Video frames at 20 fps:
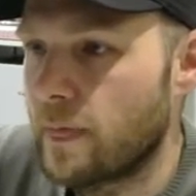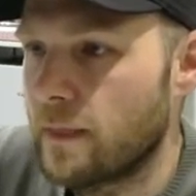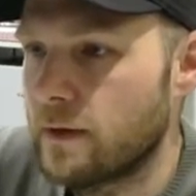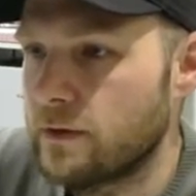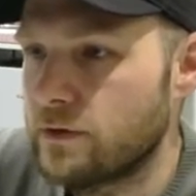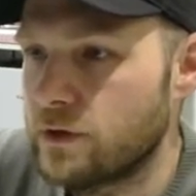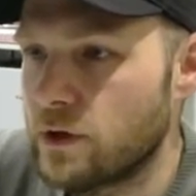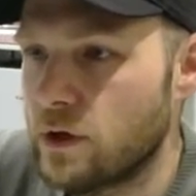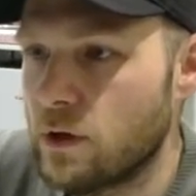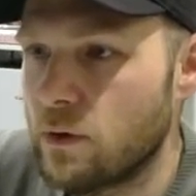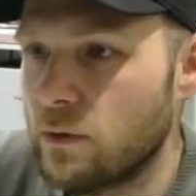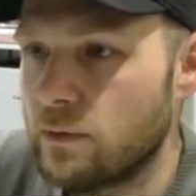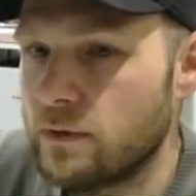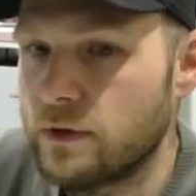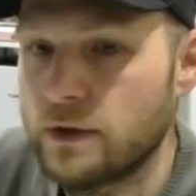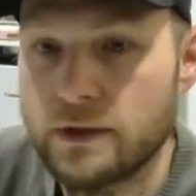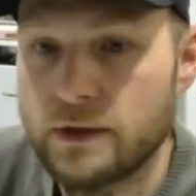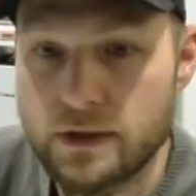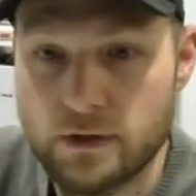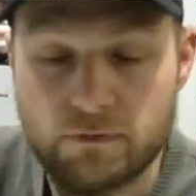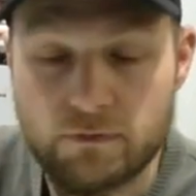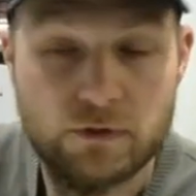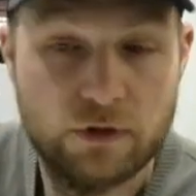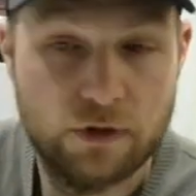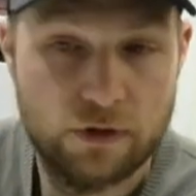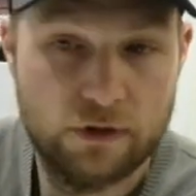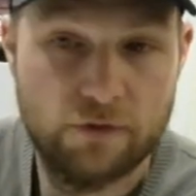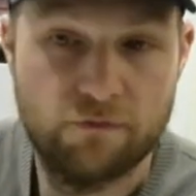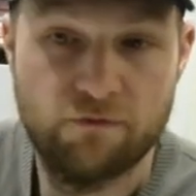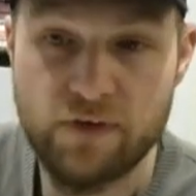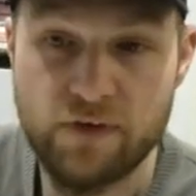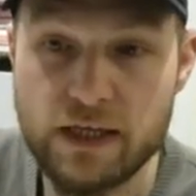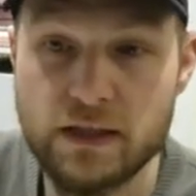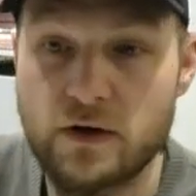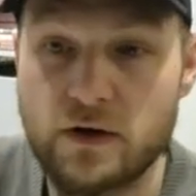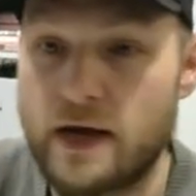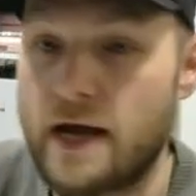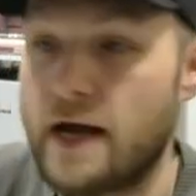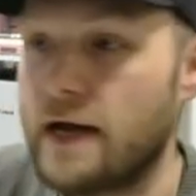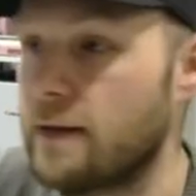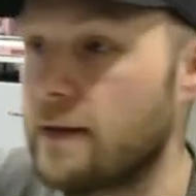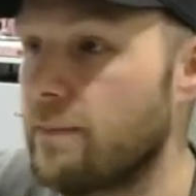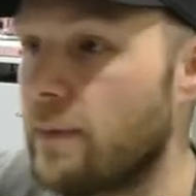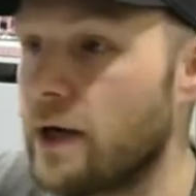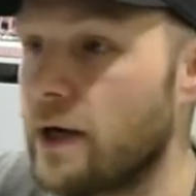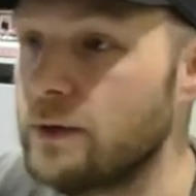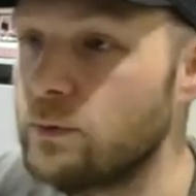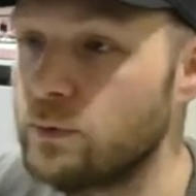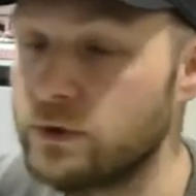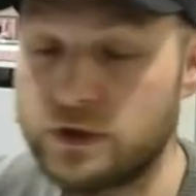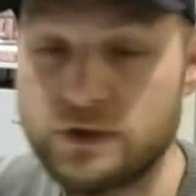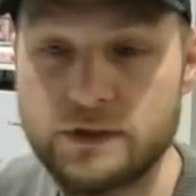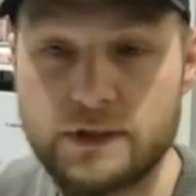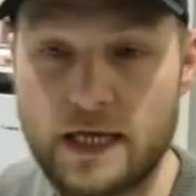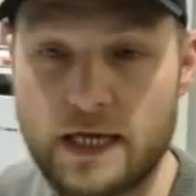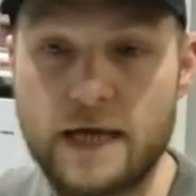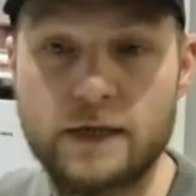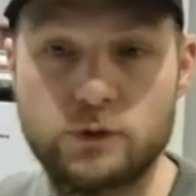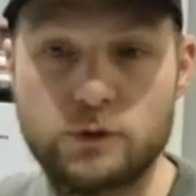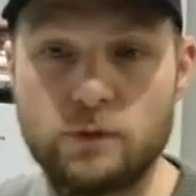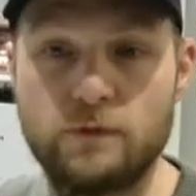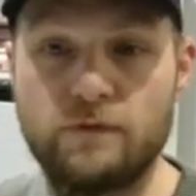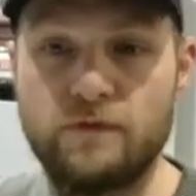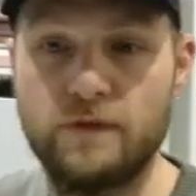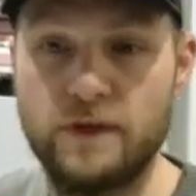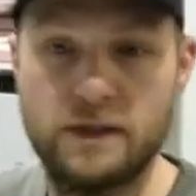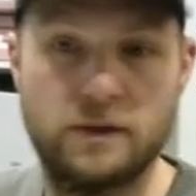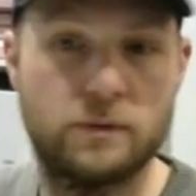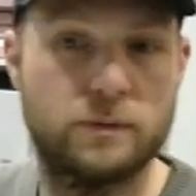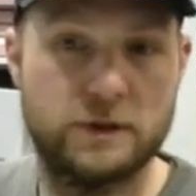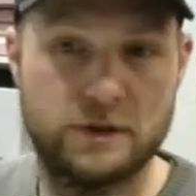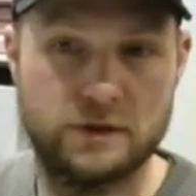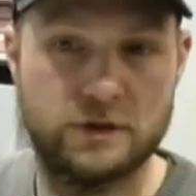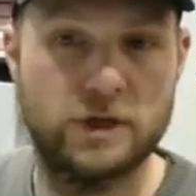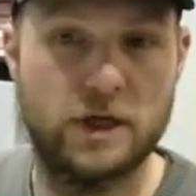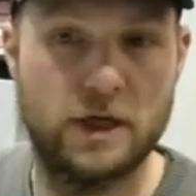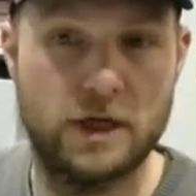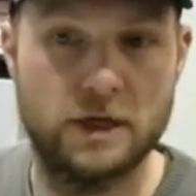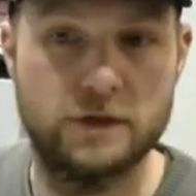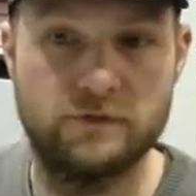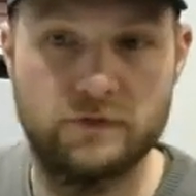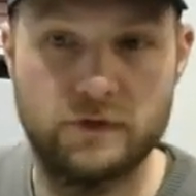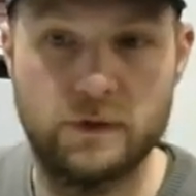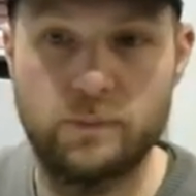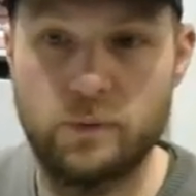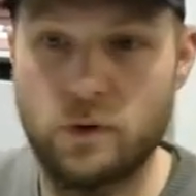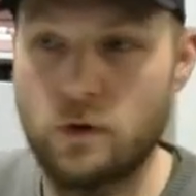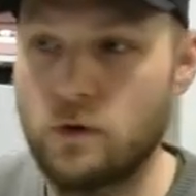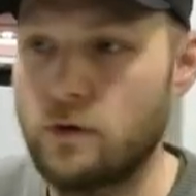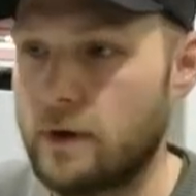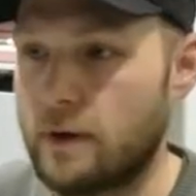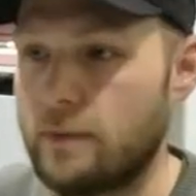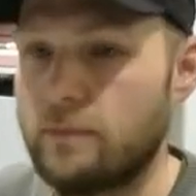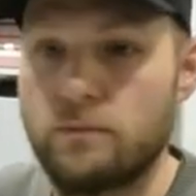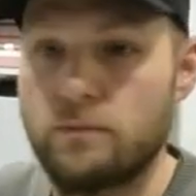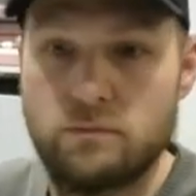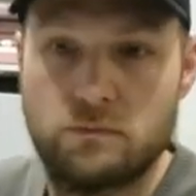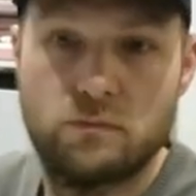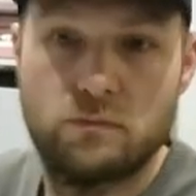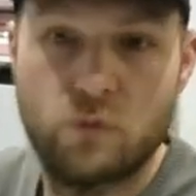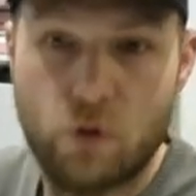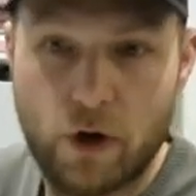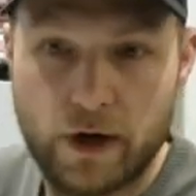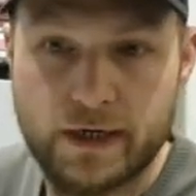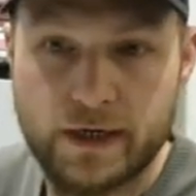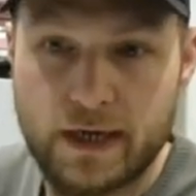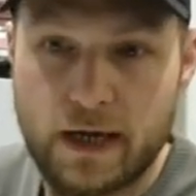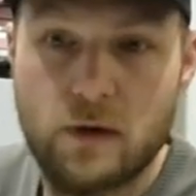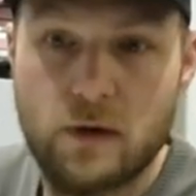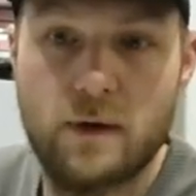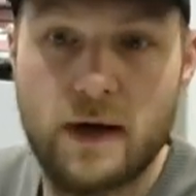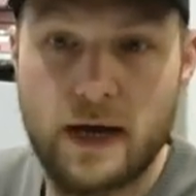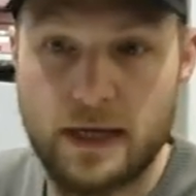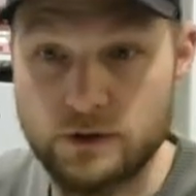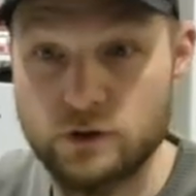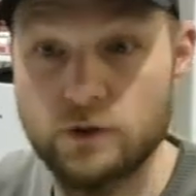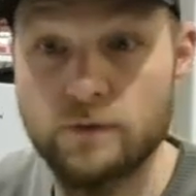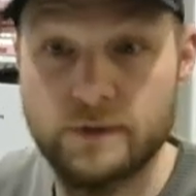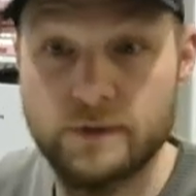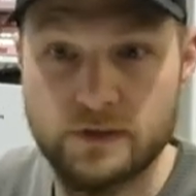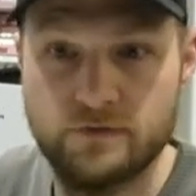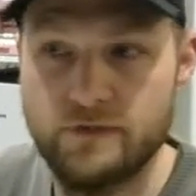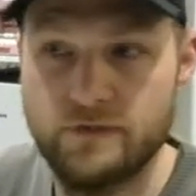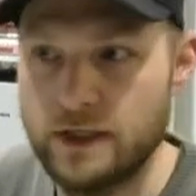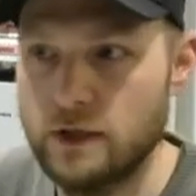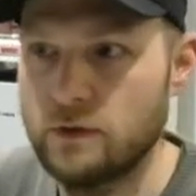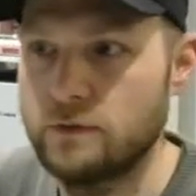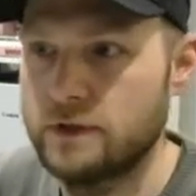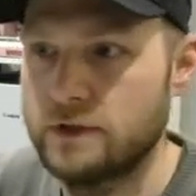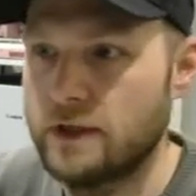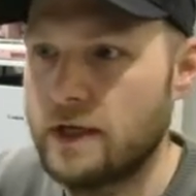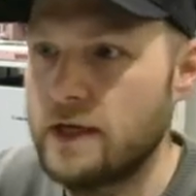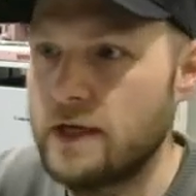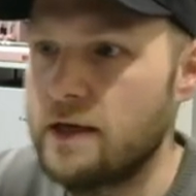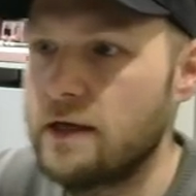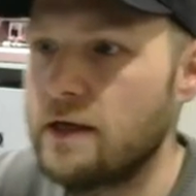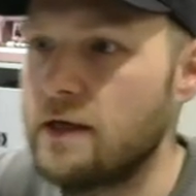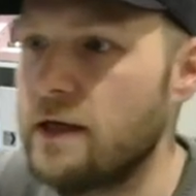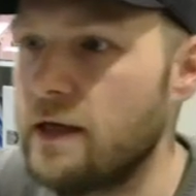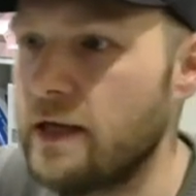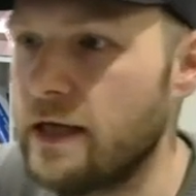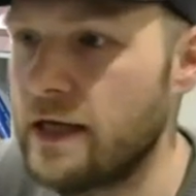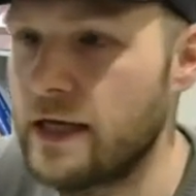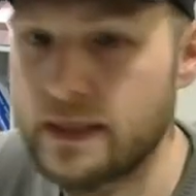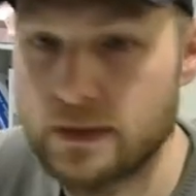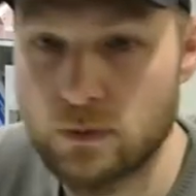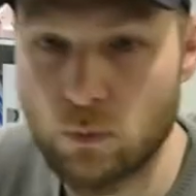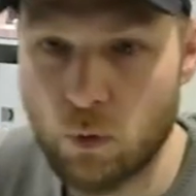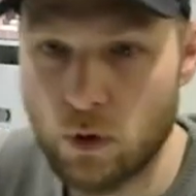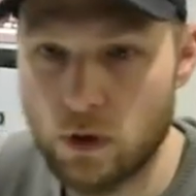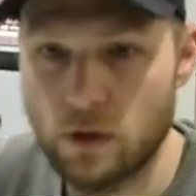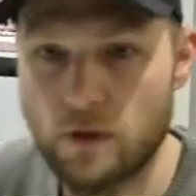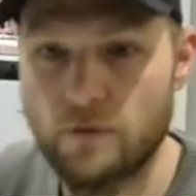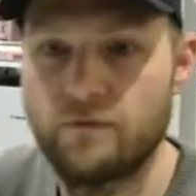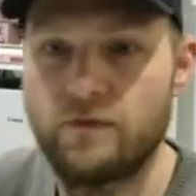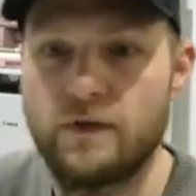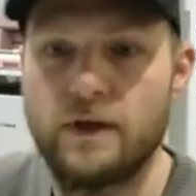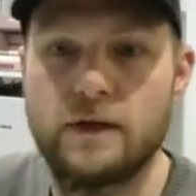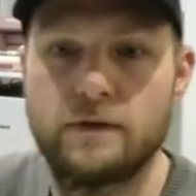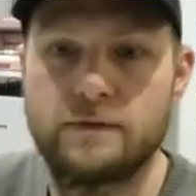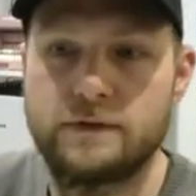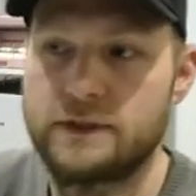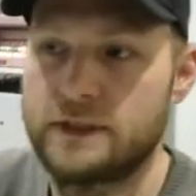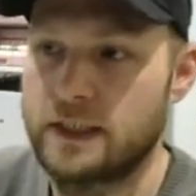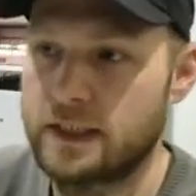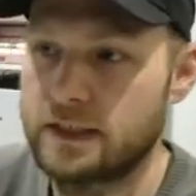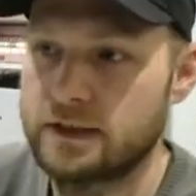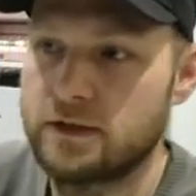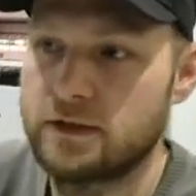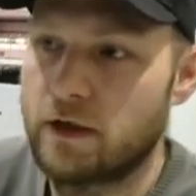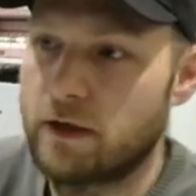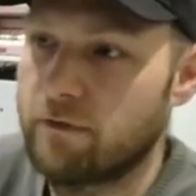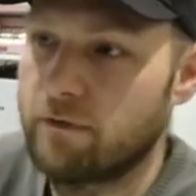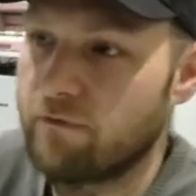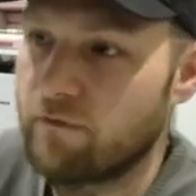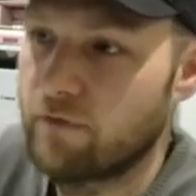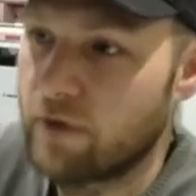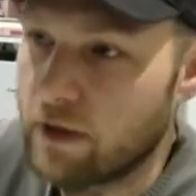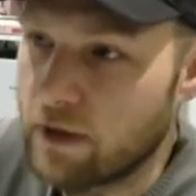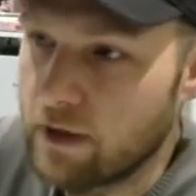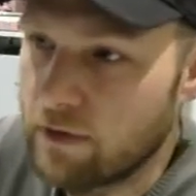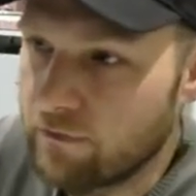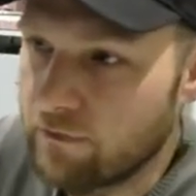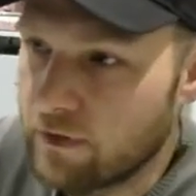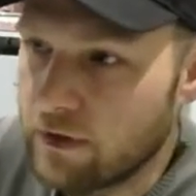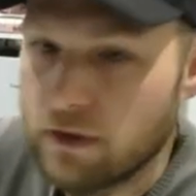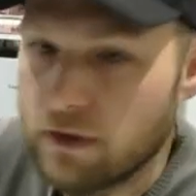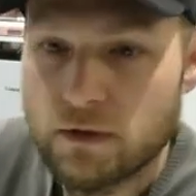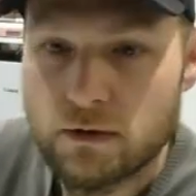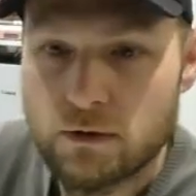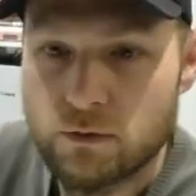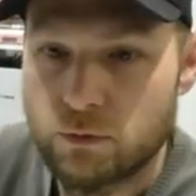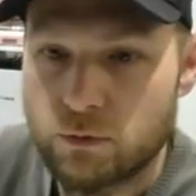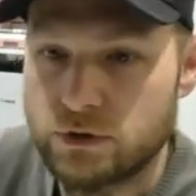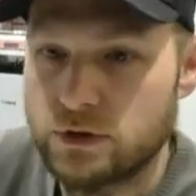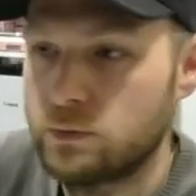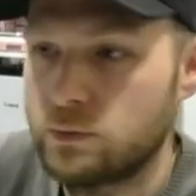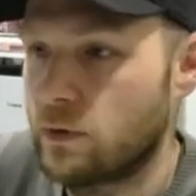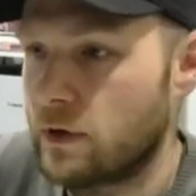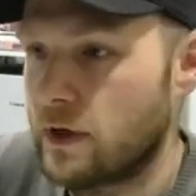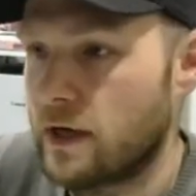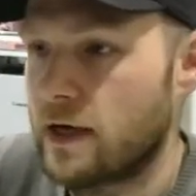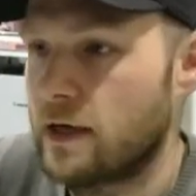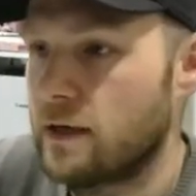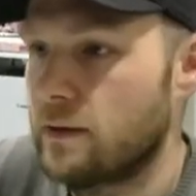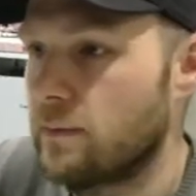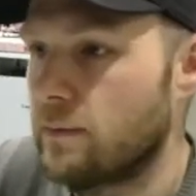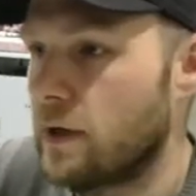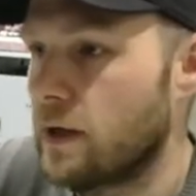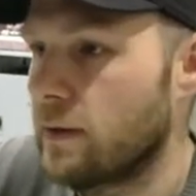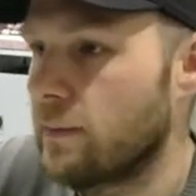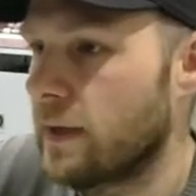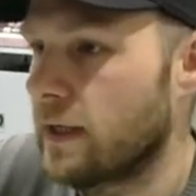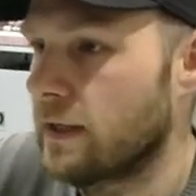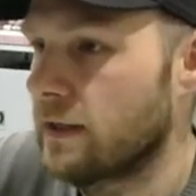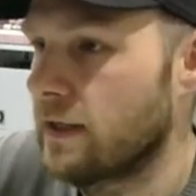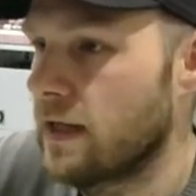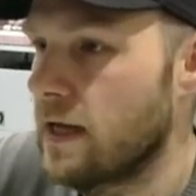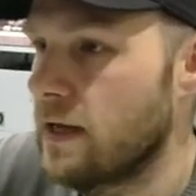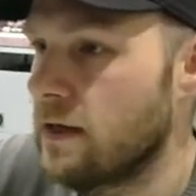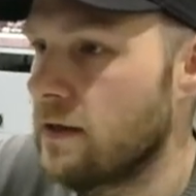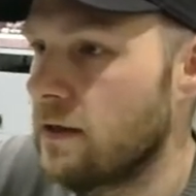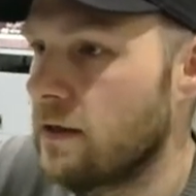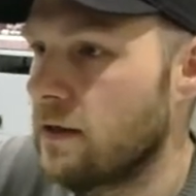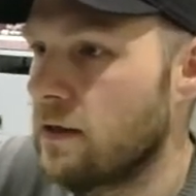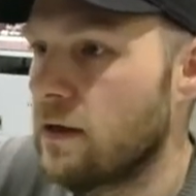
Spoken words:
So the fee that I had in mind, which is the actual fee that we charge for the program right now as of this video today, is a one-off fee of $695, which is what I had in mind back then.